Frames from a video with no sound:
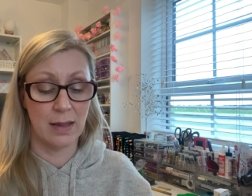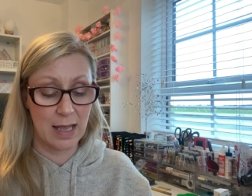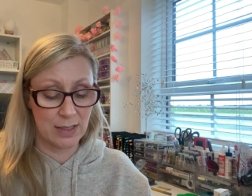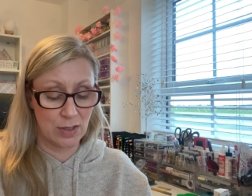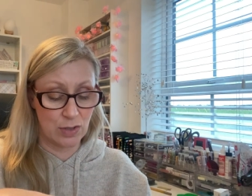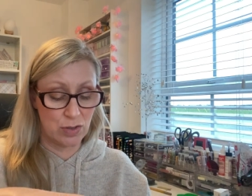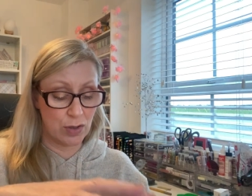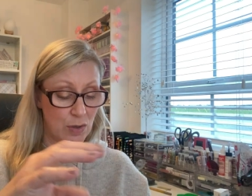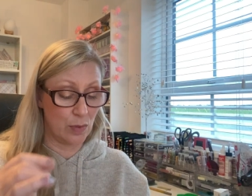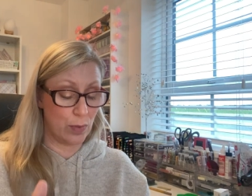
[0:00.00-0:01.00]
Let's
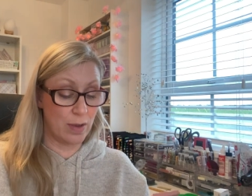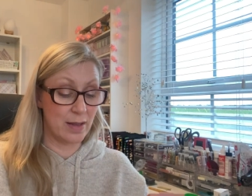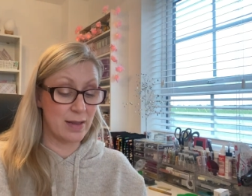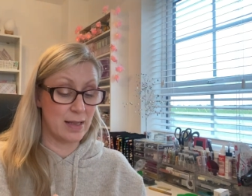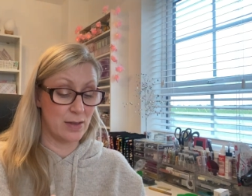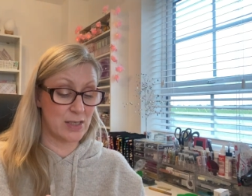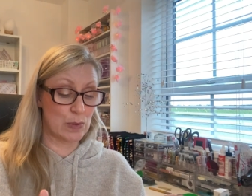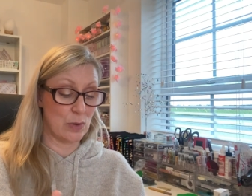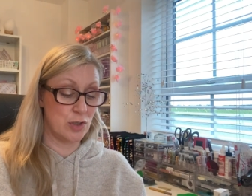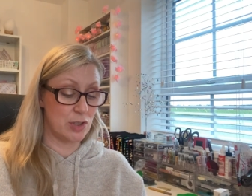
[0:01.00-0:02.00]
do little
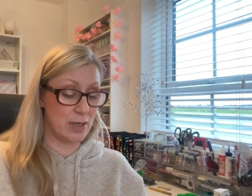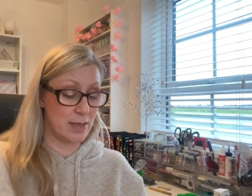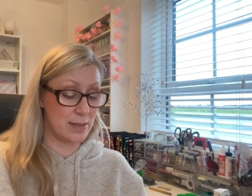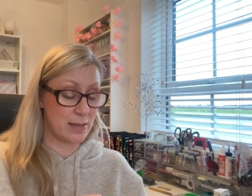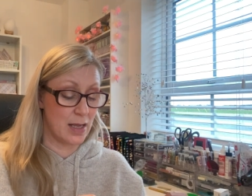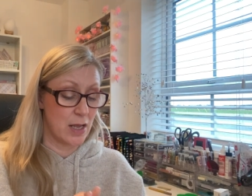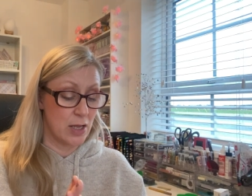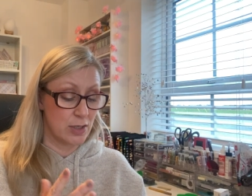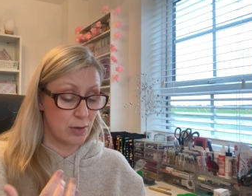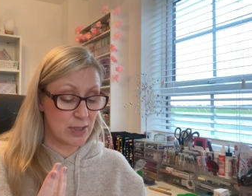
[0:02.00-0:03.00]
swatches.
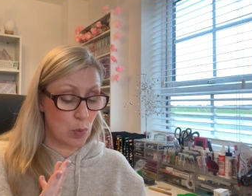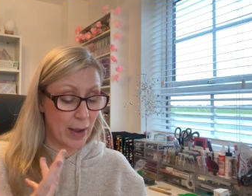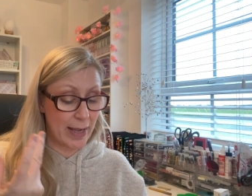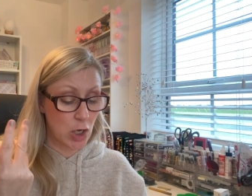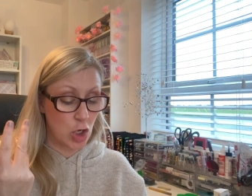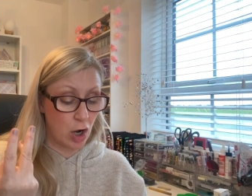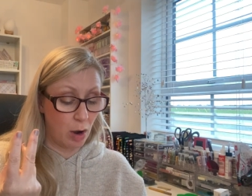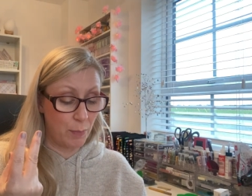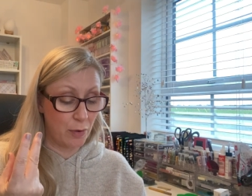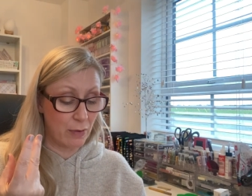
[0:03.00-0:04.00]
So it's quite
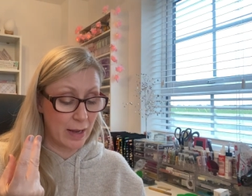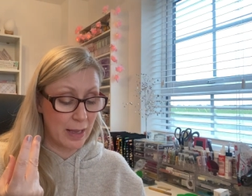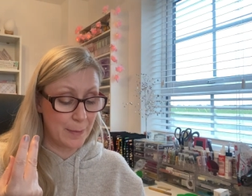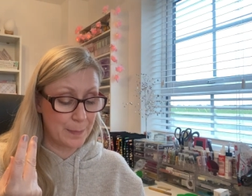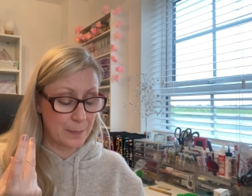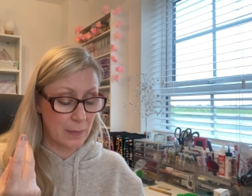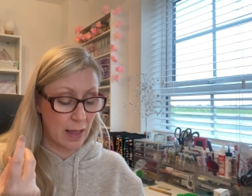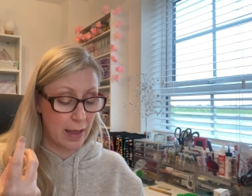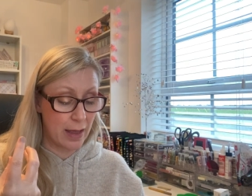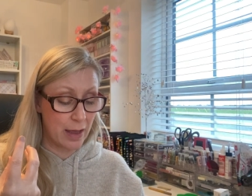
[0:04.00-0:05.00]
coppery
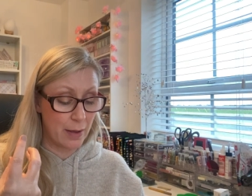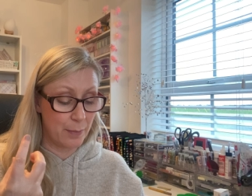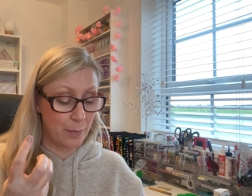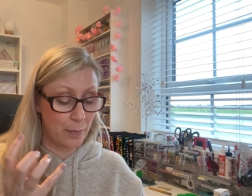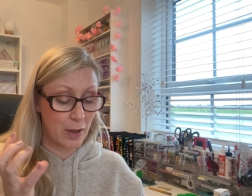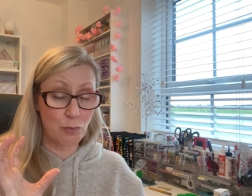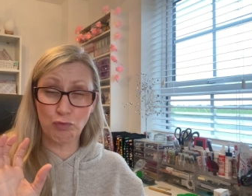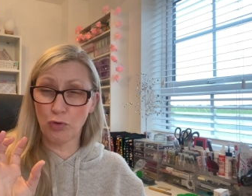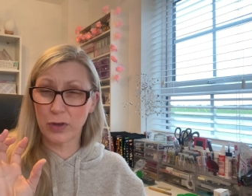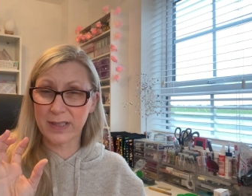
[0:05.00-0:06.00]

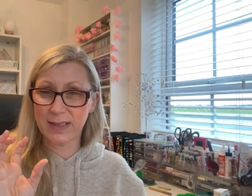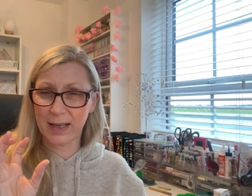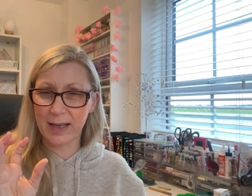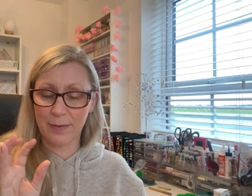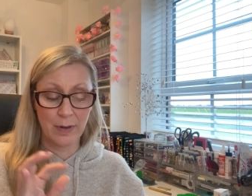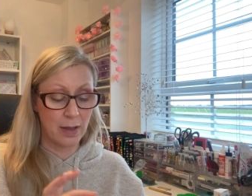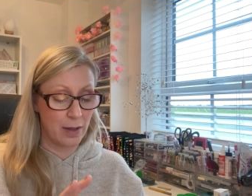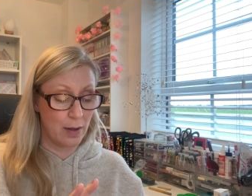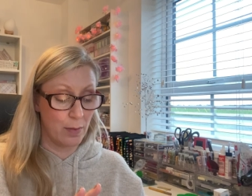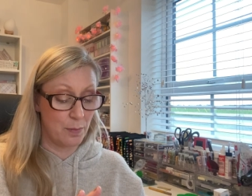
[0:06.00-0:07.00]
and rusty.
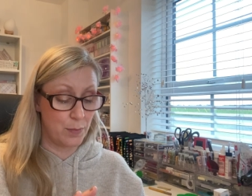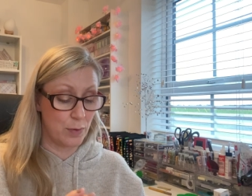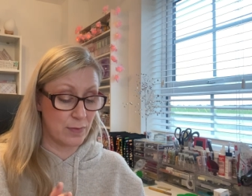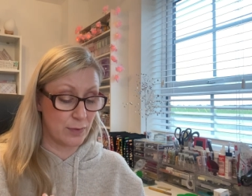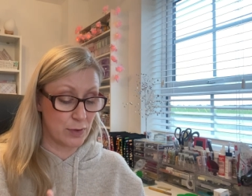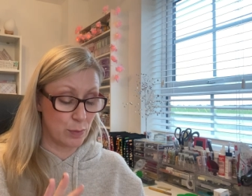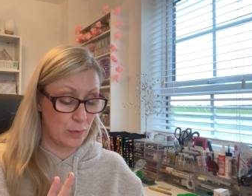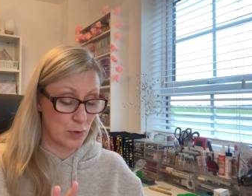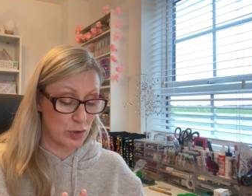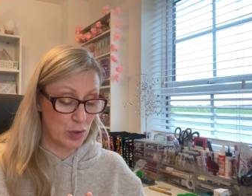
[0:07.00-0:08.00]
Beautiful. So we've
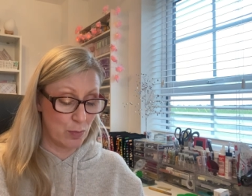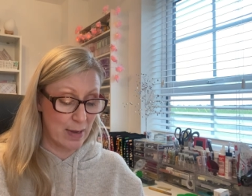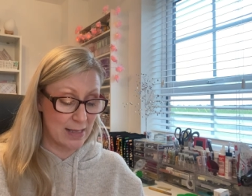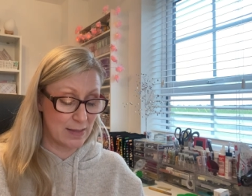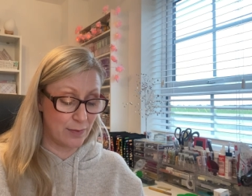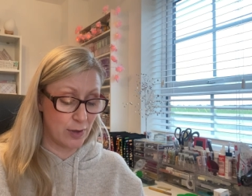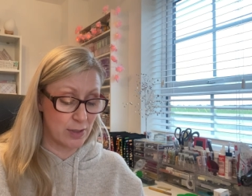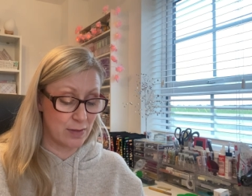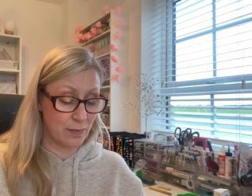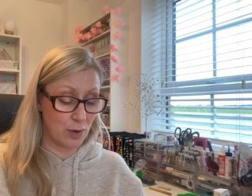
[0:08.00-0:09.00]
got two mattes
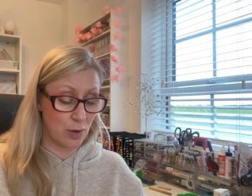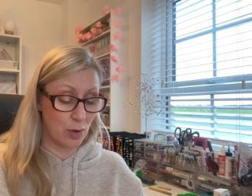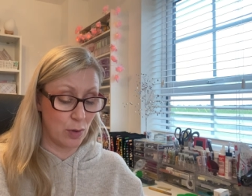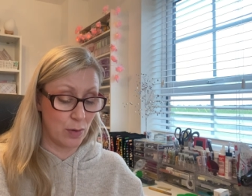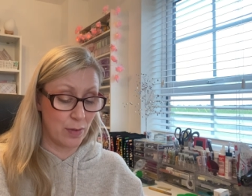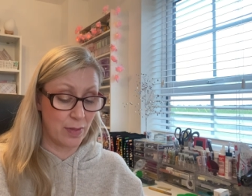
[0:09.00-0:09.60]
first of all.